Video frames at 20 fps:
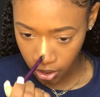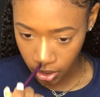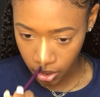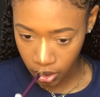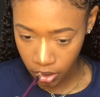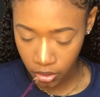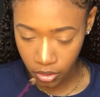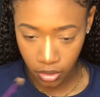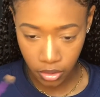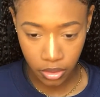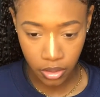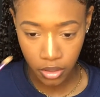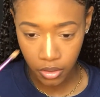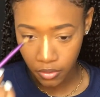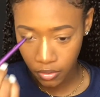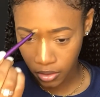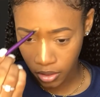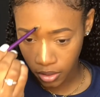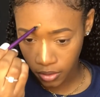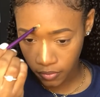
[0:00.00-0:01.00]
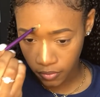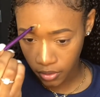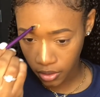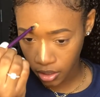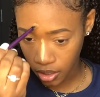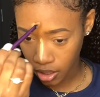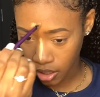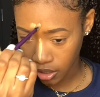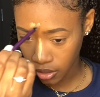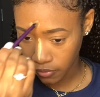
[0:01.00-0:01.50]
Nothing crazy.
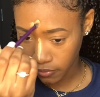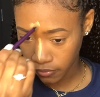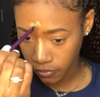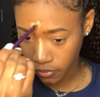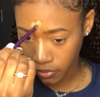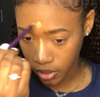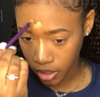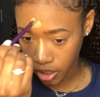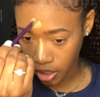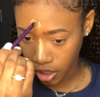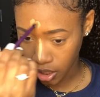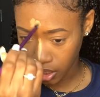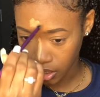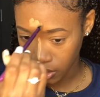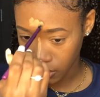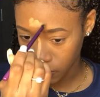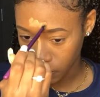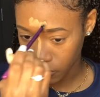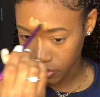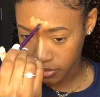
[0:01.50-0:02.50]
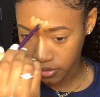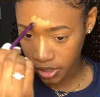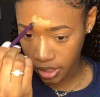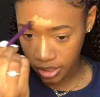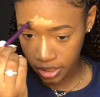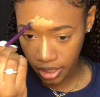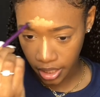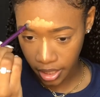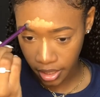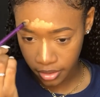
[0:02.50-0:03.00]
And the forehead, just a
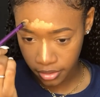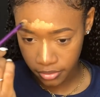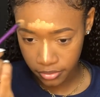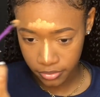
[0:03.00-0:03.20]
tad.